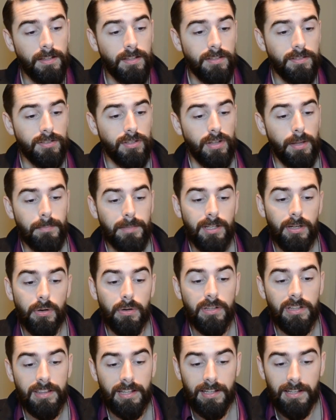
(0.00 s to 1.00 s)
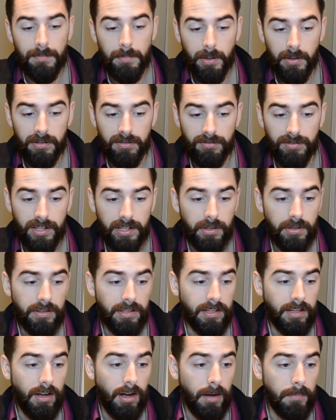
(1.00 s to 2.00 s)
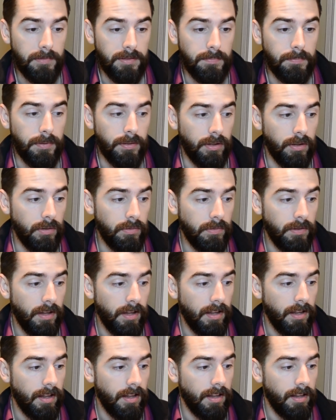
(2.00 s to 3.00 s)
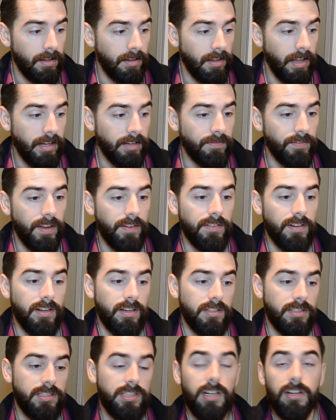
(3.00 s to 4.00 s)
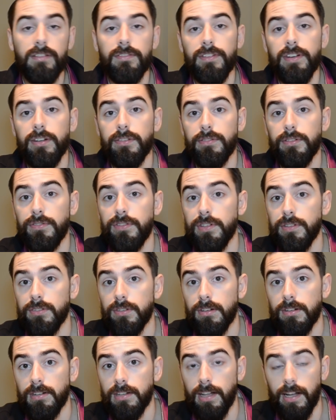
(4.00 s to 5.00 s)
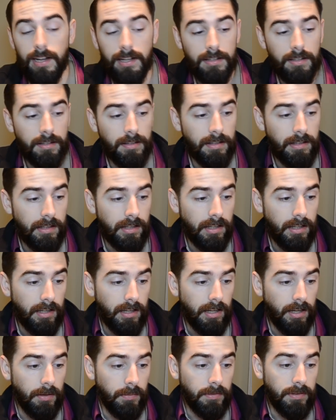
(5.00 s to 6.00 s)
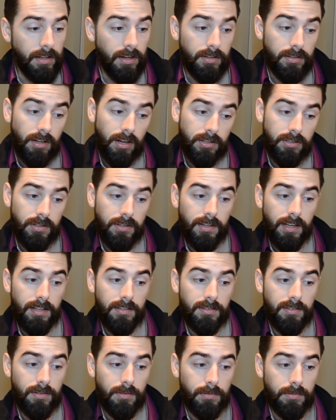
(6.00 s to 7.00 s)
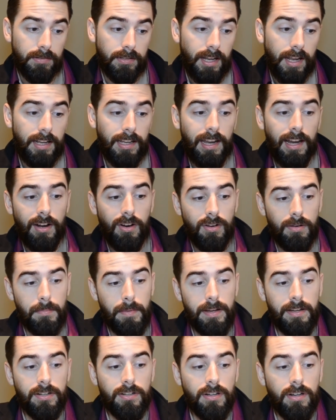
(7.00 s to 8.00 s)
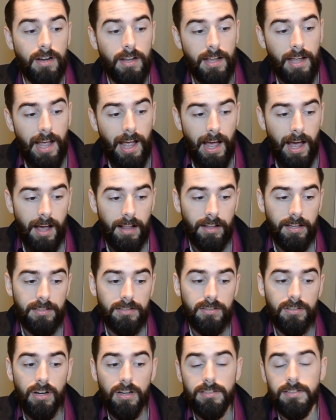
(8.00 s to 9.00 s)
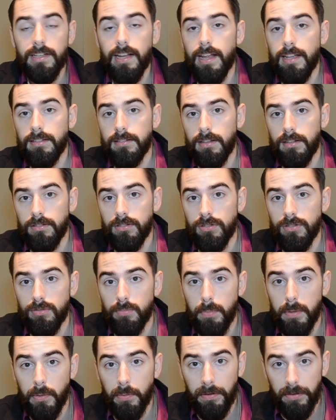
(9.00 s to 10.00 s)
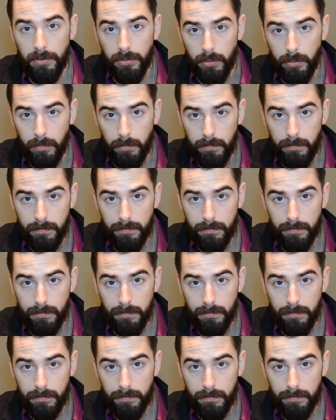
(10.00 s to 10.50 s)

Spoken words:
So let me know what you think about this video in the comments below. Like, favorite, and share the video if you feel so inclined. And with that, I'll talk to you again soon. Take care, and may your allies, gods, and ancestors be with you.